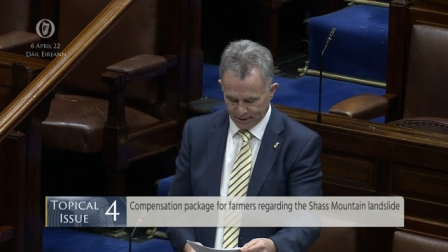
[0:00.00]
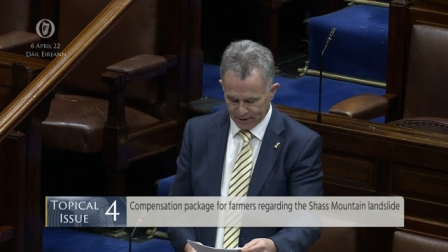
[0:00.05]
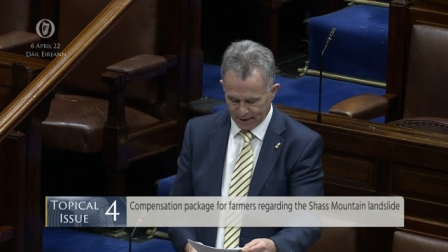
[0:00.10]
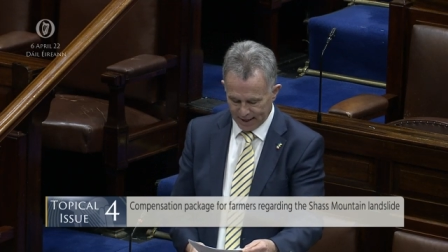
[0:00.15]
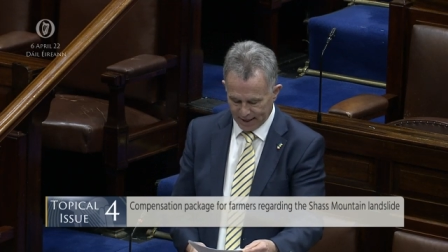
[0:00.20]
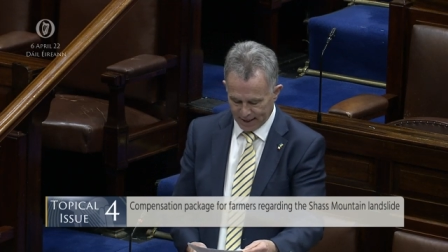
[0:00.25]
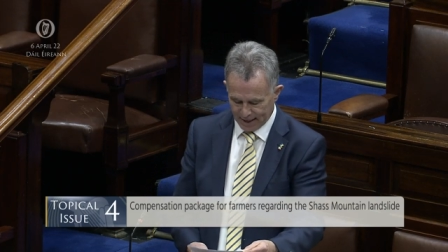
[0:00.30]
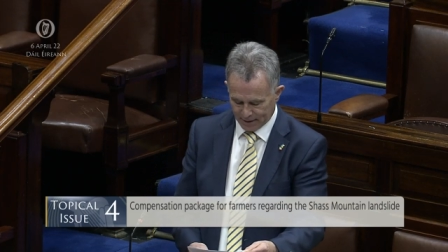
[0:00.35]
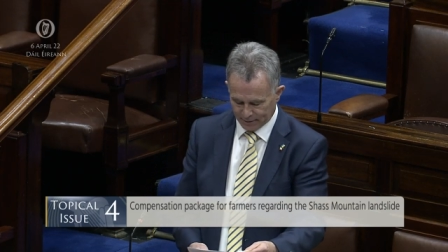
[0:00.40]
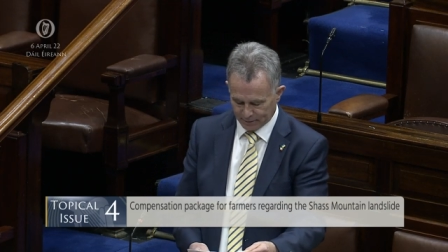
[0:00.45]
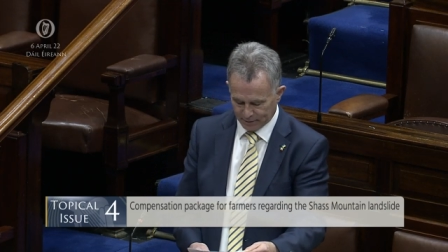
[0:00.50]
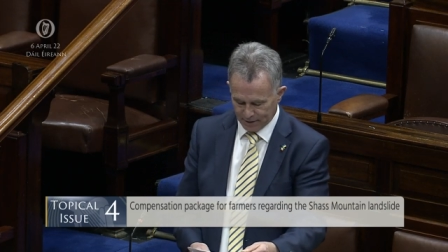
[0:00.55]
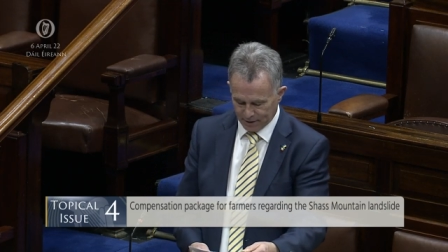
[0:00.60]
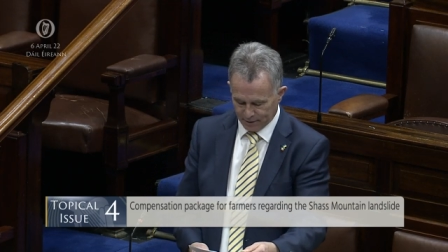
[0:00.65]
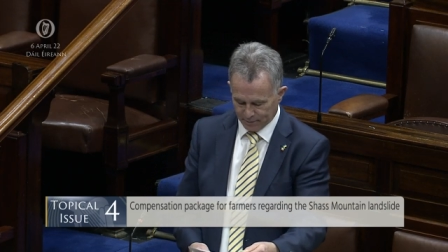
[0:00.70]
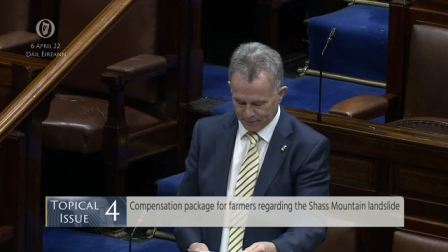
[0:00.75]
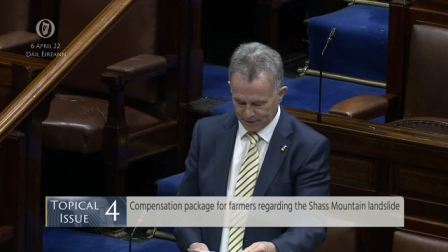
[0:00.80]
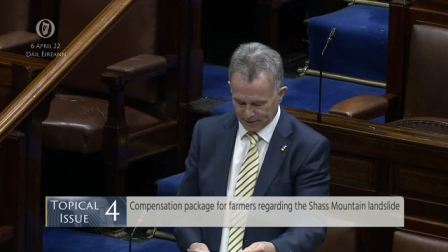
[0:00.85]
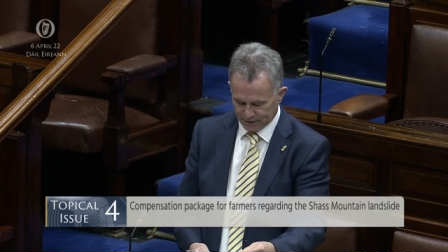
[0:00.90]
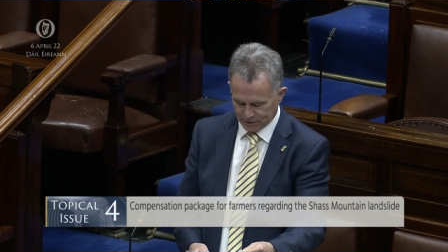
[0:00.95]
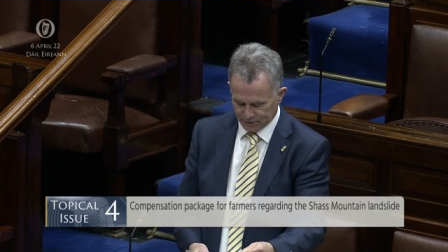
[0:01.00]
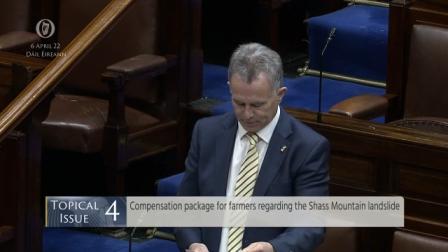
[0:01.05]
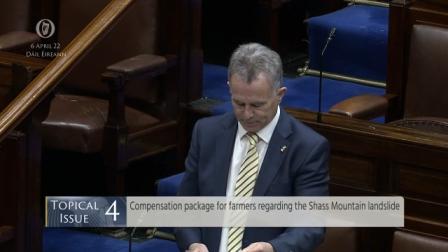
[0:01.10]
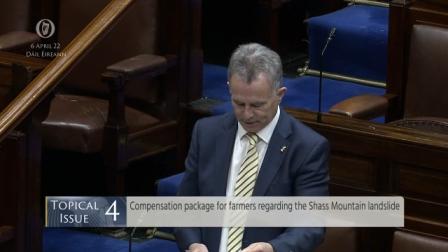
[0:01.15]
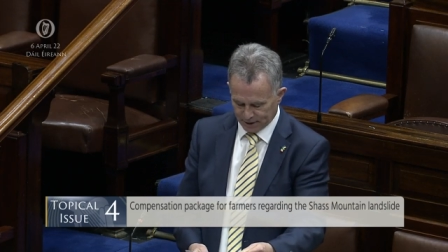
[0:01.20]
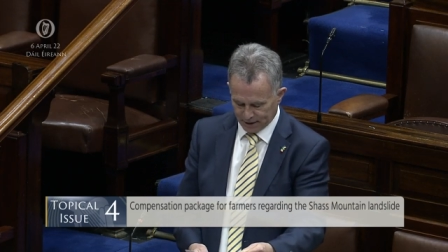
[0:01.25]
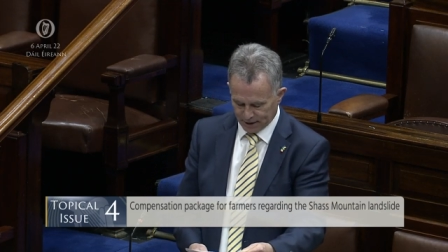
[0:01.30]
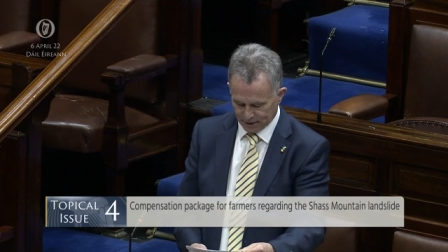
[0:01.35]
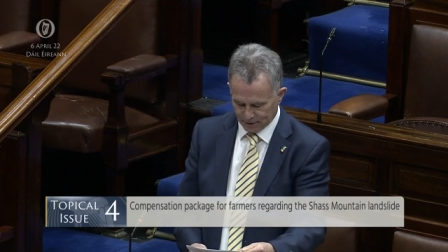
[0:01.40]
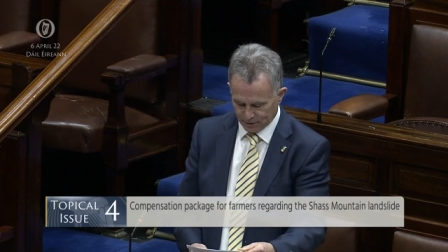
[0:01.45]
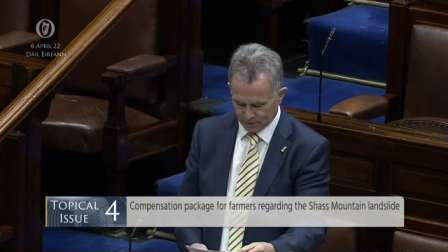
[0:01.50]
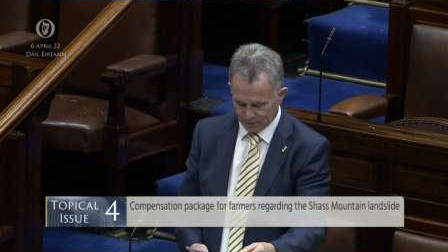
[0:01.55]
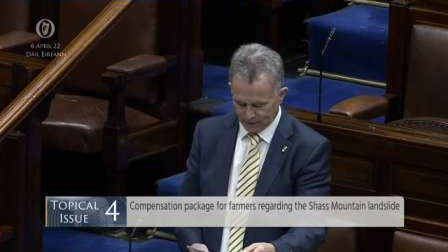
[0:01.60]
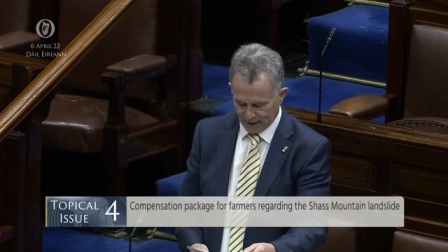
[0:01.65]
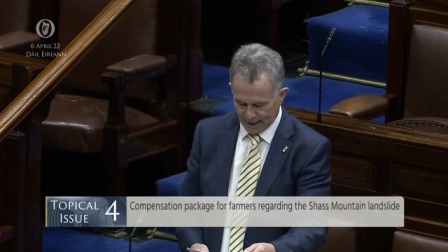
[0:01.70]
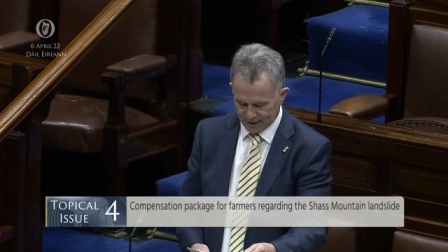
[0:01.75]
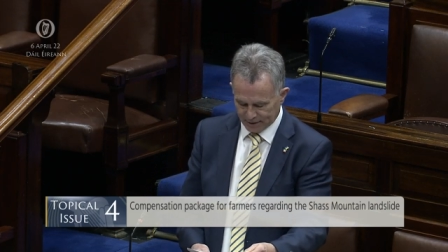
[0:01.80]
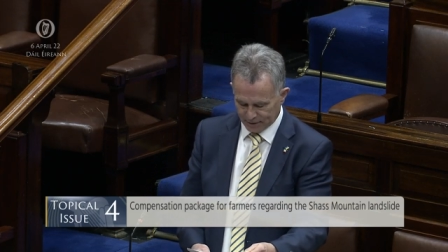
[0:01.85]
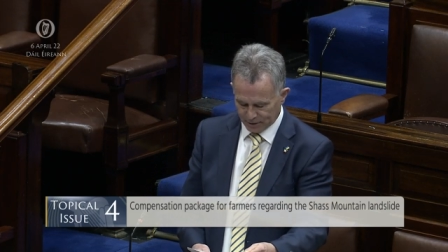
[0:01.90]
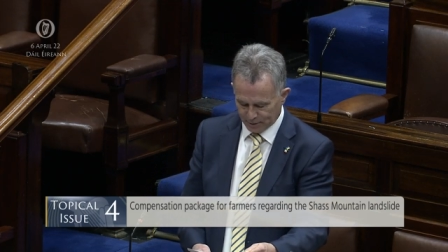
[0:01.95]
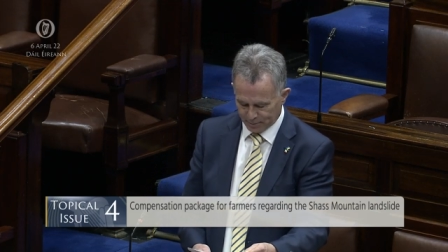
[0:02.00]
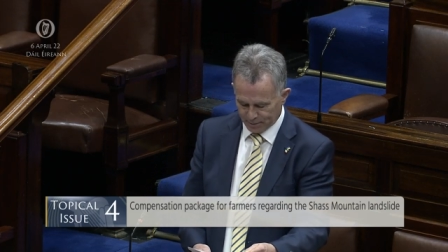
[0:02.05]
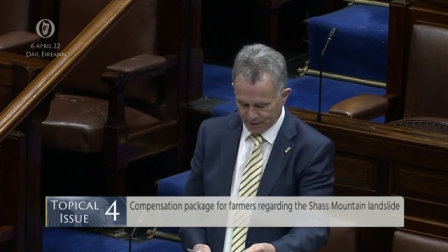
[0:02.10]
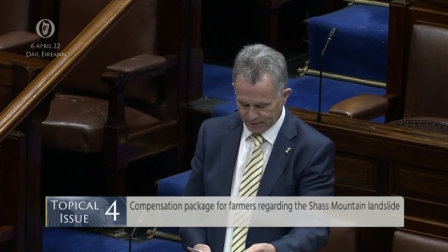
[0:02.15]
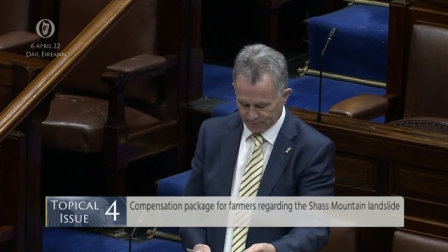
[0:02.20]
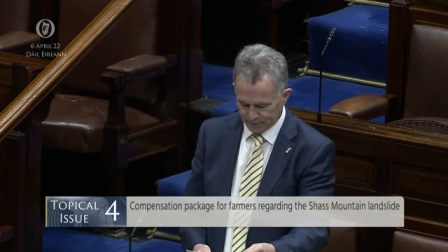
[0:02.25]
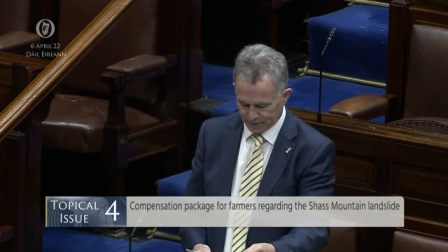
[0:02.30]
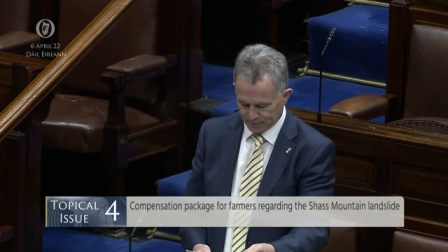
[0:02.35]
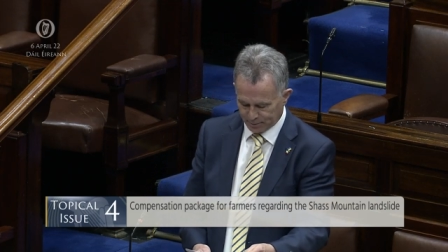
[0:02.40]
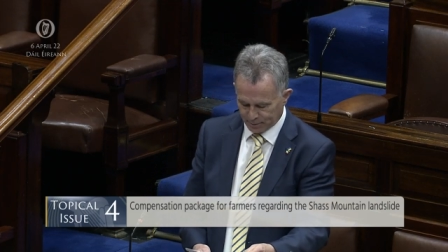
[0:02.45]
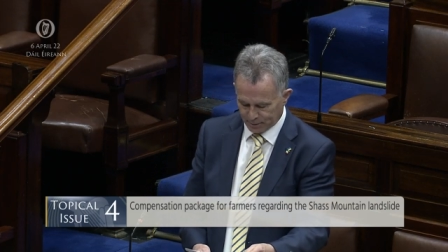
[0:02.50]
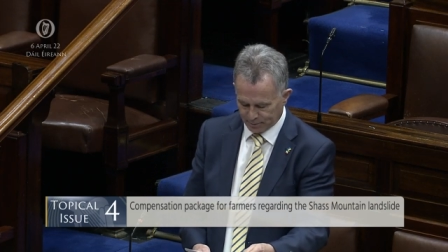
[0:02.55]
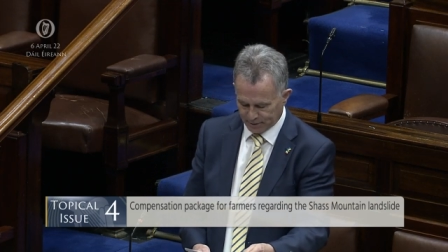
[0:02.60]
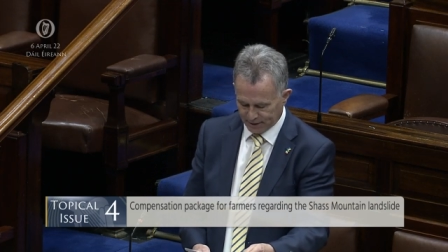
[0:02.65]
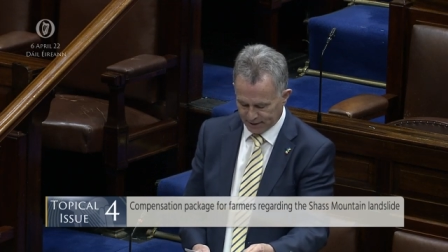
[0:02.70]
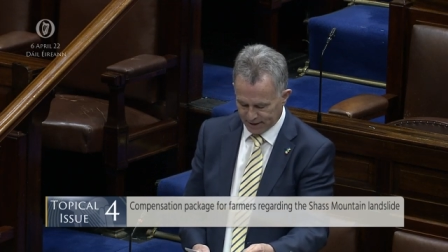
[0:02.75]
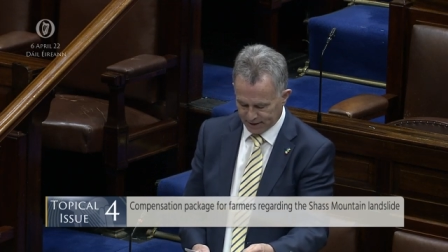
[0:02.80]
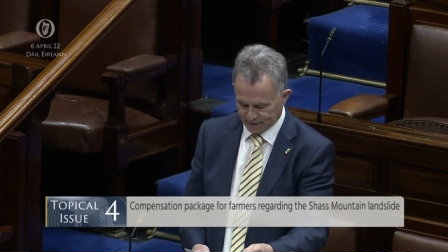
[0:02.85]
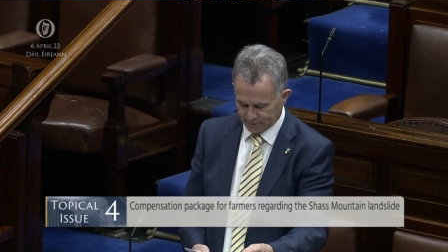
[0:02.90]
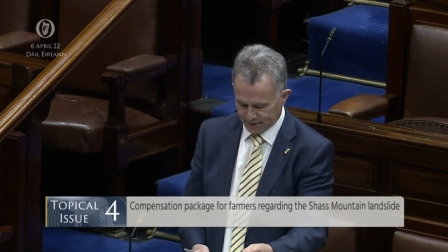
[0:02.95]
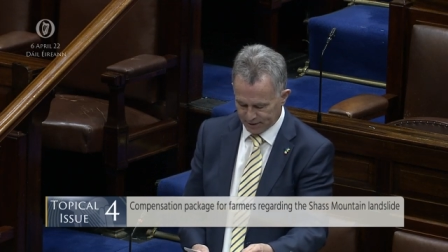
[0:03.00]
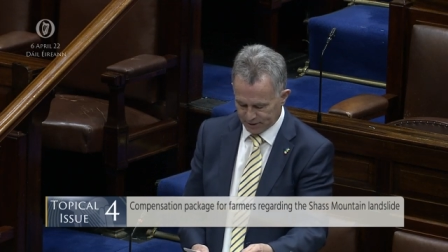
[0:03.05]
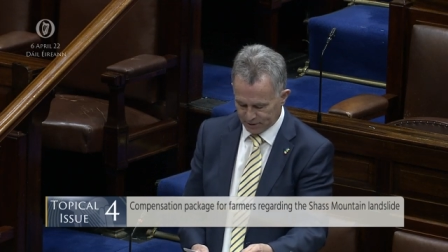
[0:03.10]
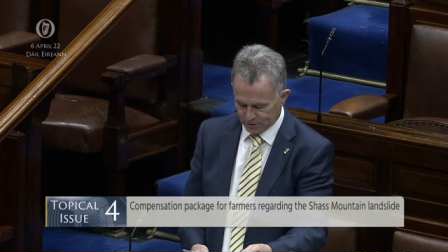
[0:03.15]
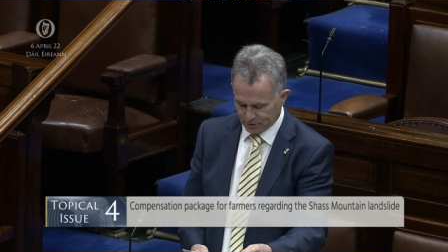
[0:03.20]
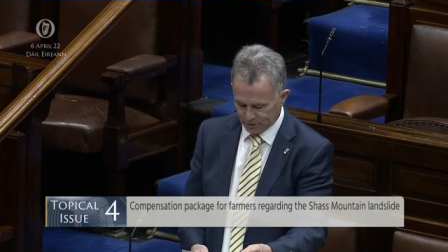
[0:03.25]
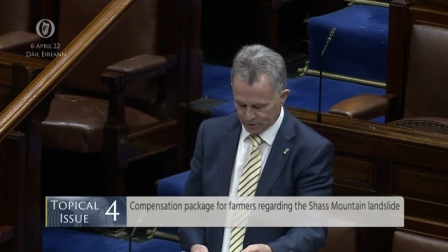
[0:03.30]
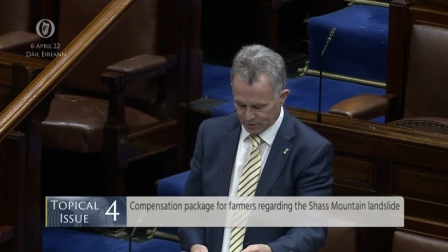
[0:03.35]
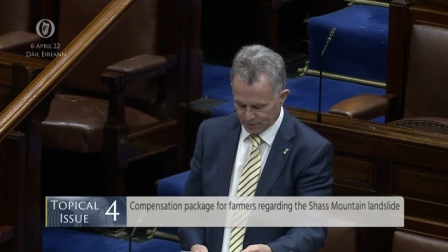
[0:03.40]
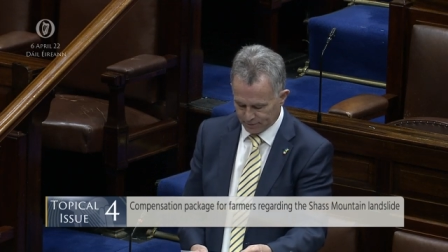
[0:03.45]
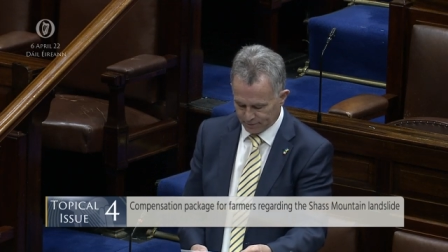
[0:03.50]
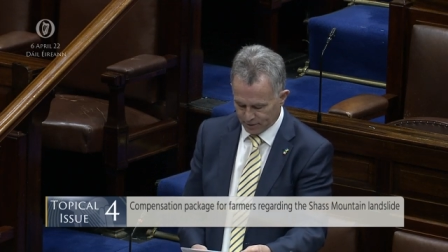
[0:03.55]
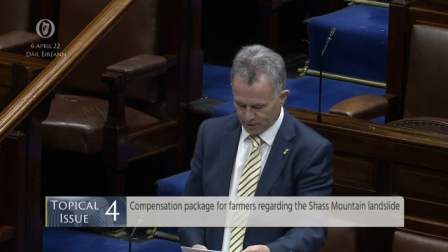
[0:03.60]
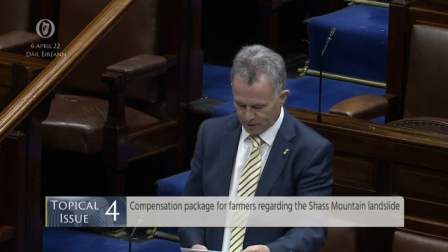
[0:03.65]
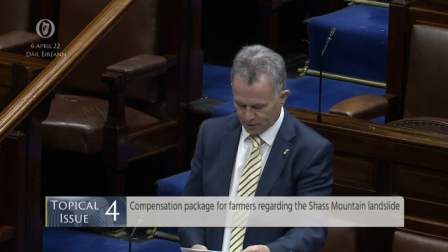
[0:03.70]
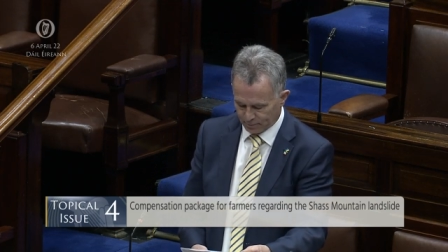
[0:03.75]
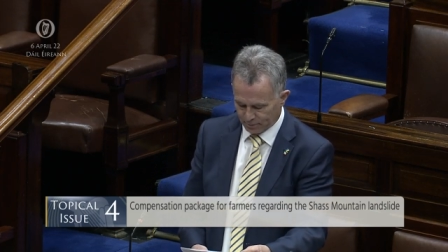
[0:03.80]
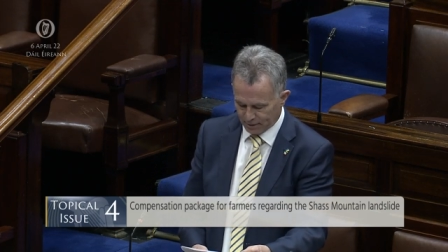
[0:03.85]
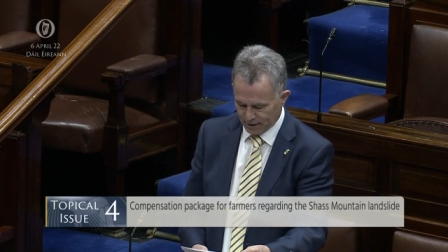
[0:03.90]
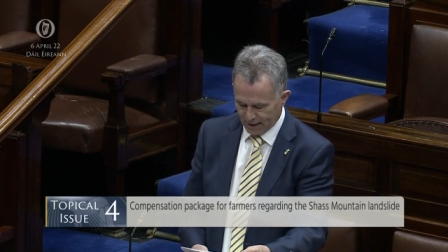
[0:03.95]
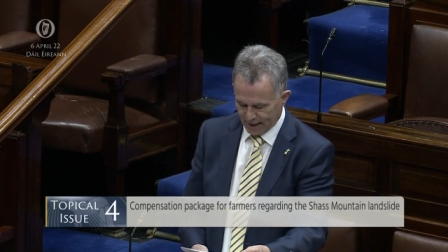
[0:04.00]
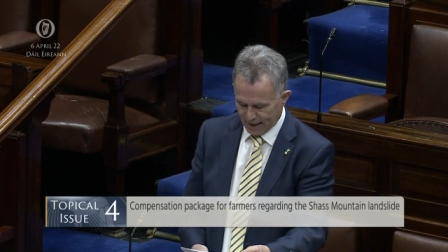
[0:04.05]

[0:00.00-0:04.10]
uh, Minister McConalogue and the Department of Public Expenditure and Reform